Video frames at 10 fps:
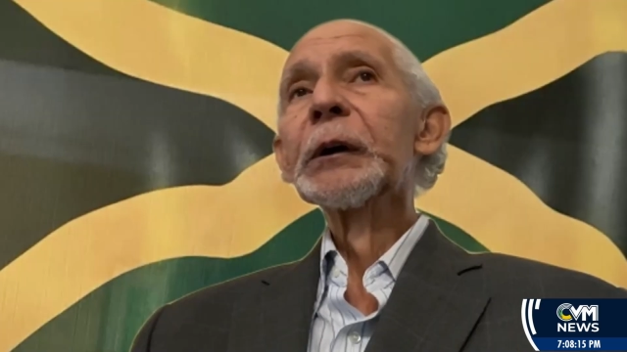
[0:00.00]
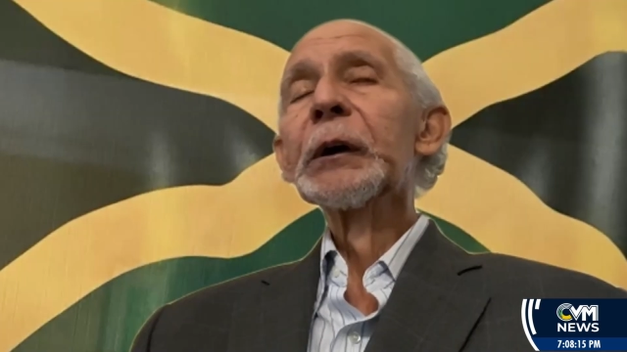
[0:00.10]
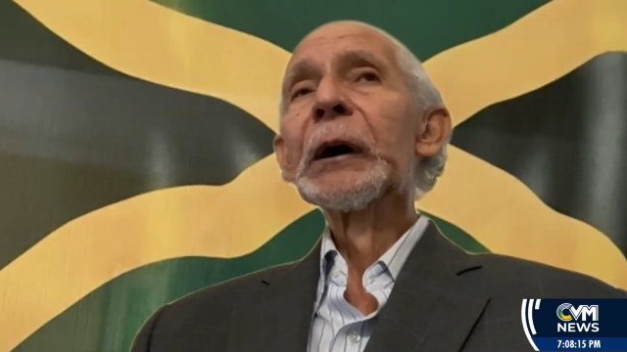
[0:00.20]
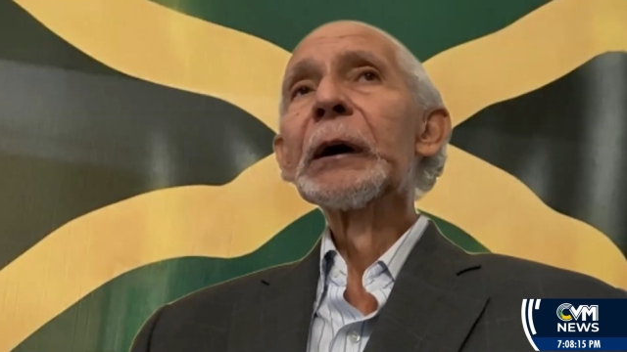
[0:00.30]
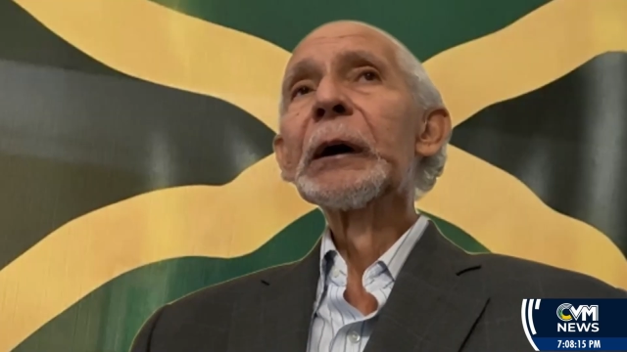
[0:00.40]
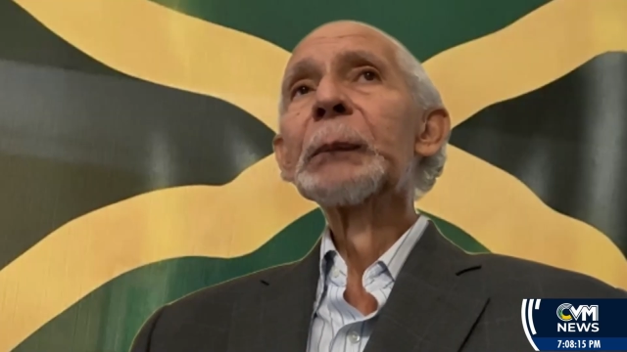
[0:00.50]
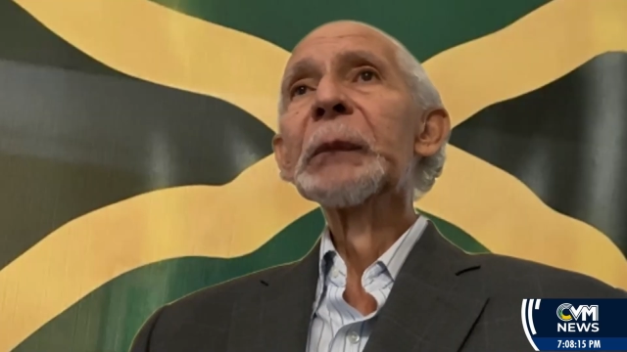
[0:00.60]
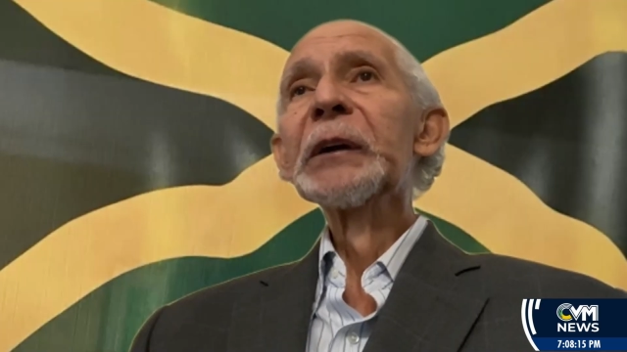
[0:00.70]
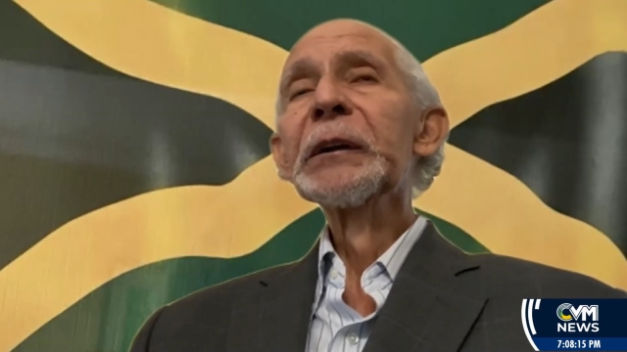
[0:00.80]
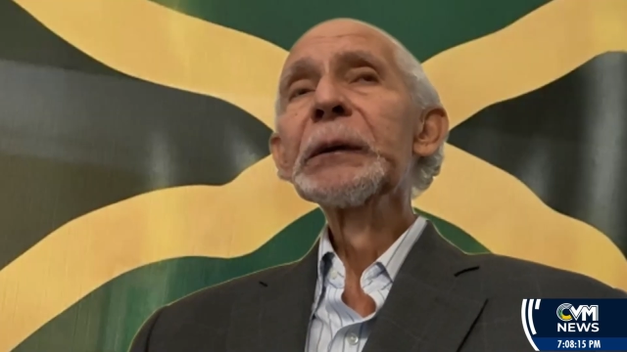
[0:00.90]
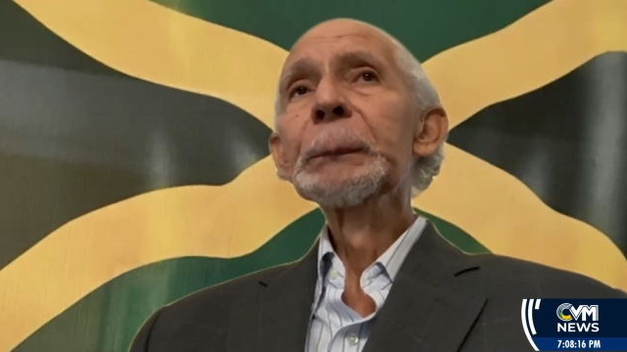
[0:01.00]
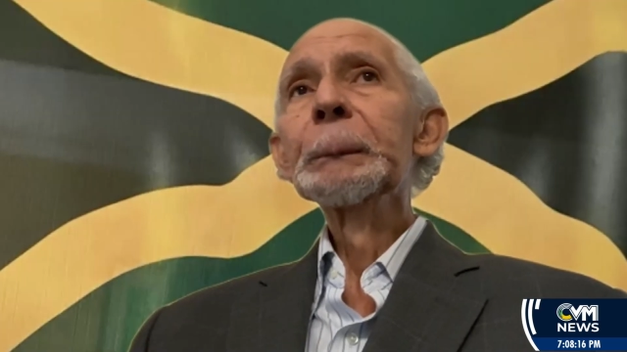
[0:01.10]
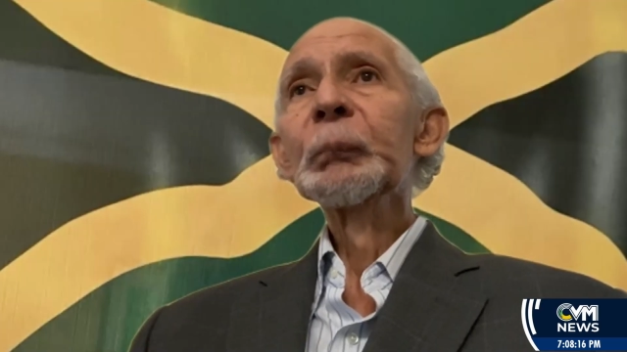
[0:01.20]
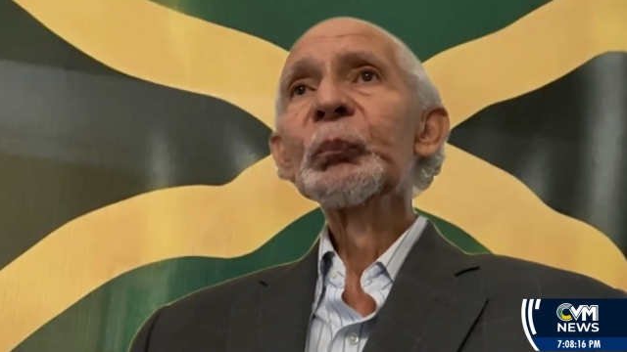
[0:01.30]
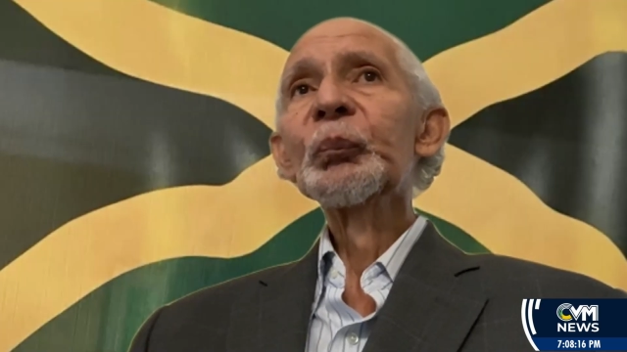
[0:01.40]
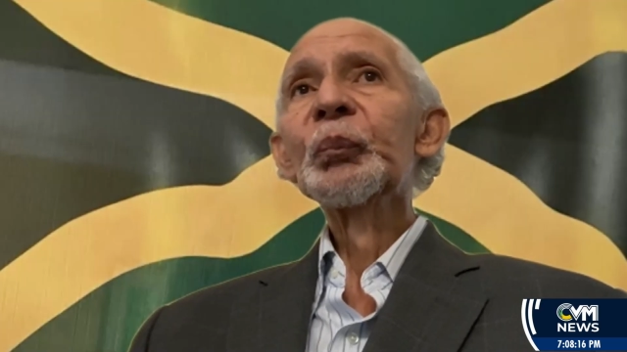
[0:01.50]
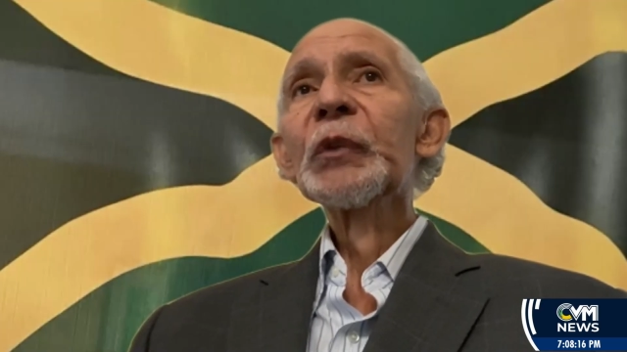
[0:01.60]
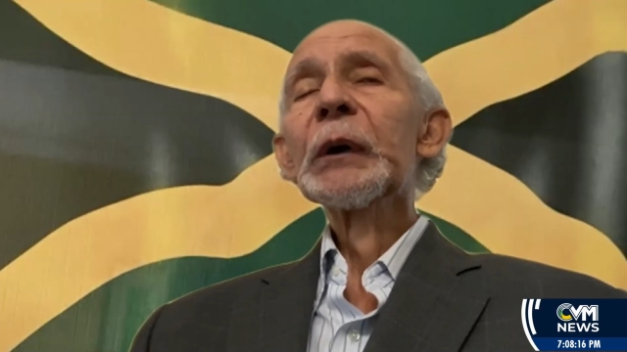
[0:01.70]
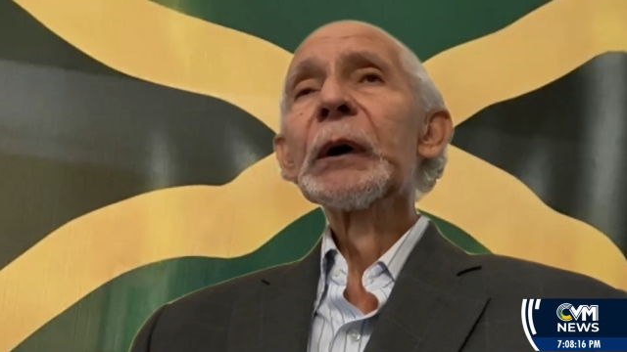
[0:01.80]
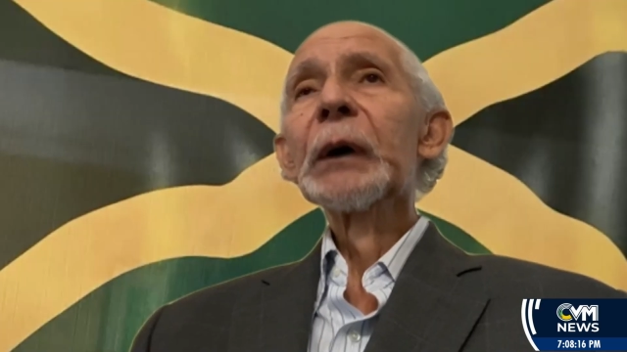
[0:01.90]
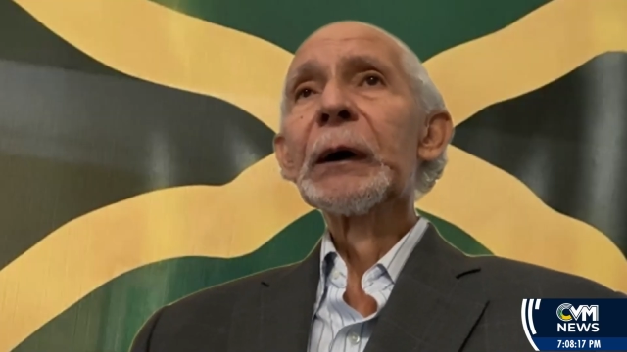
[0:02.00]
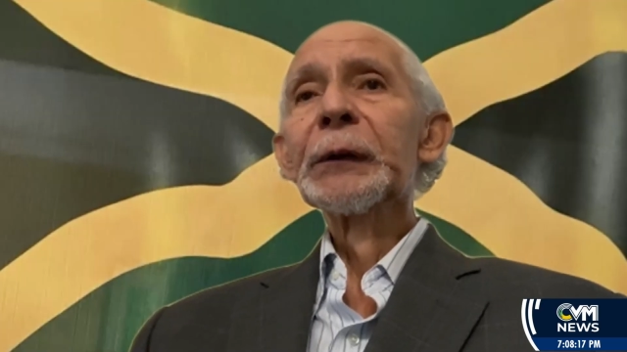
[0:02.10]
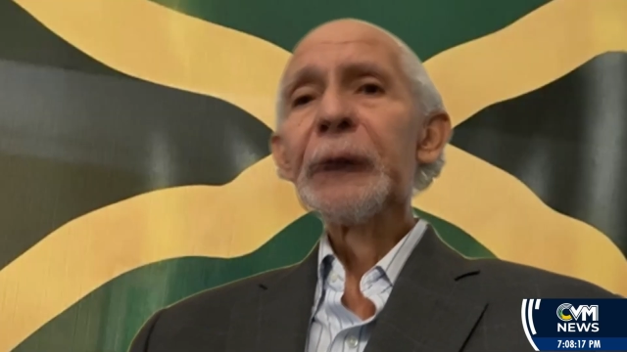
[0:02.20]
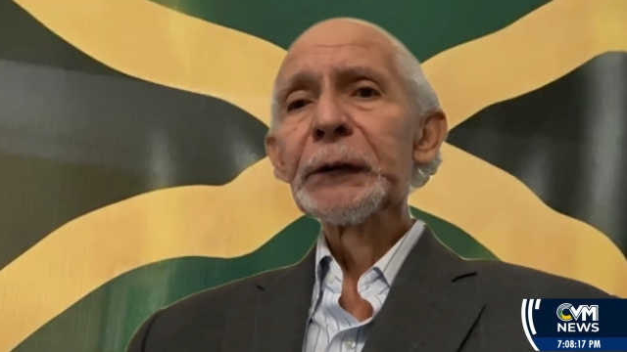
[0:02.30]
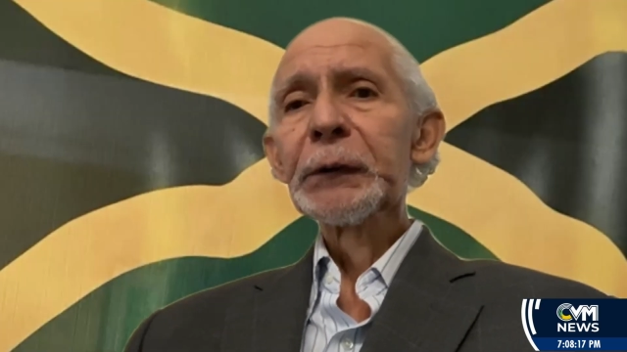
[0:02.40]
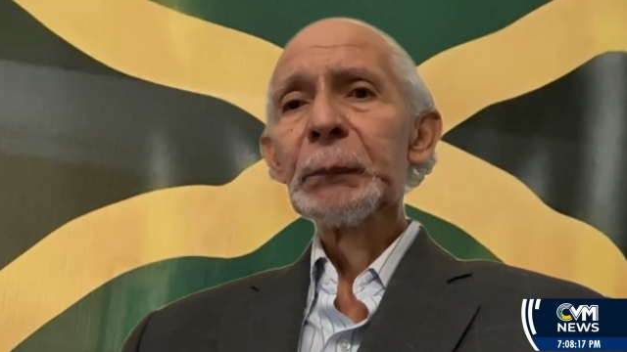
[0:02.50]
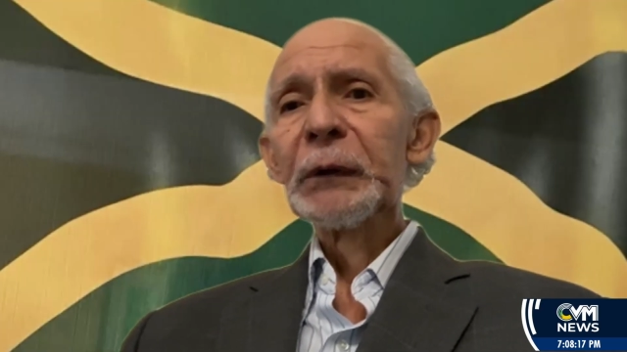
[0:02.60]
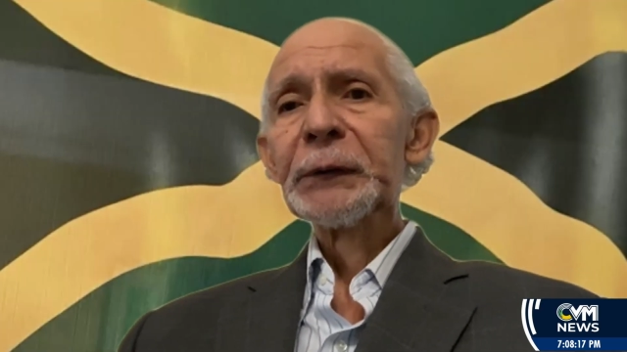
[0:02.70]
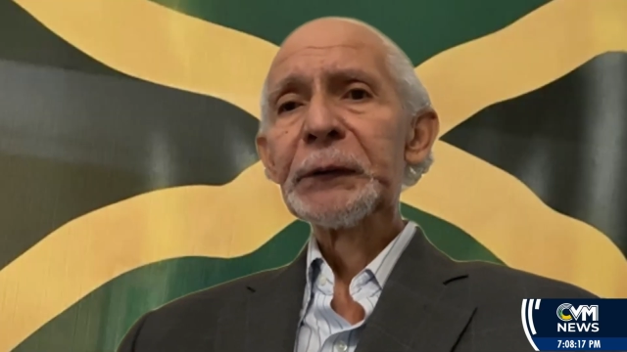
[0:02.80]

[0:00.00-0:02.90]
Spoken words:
are many undocumented